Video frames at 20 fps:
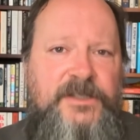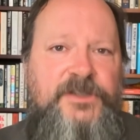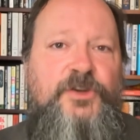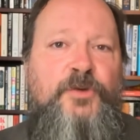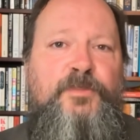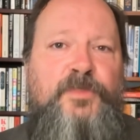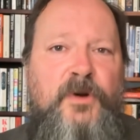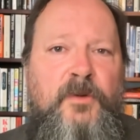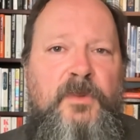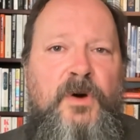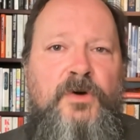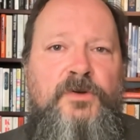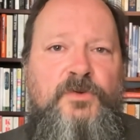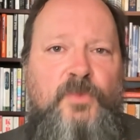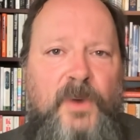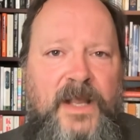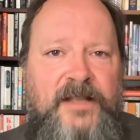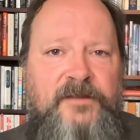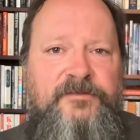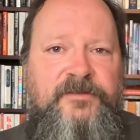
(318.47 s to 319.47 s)
to promote
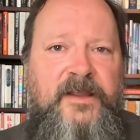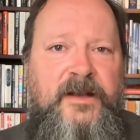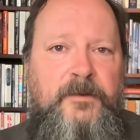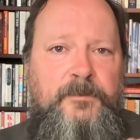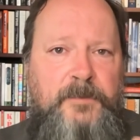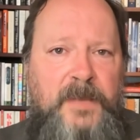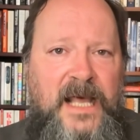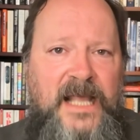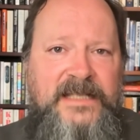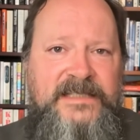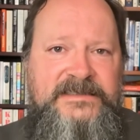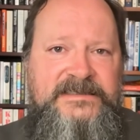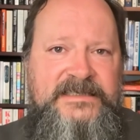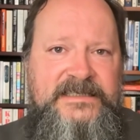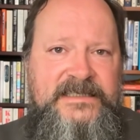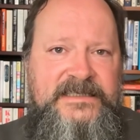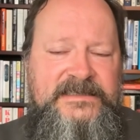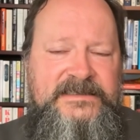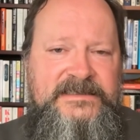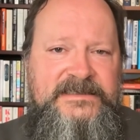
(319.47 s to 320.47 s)
welfare
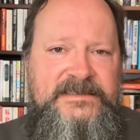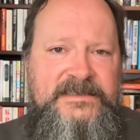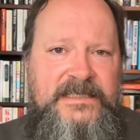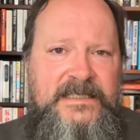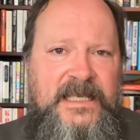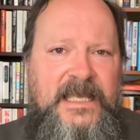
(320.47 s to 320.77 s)
policies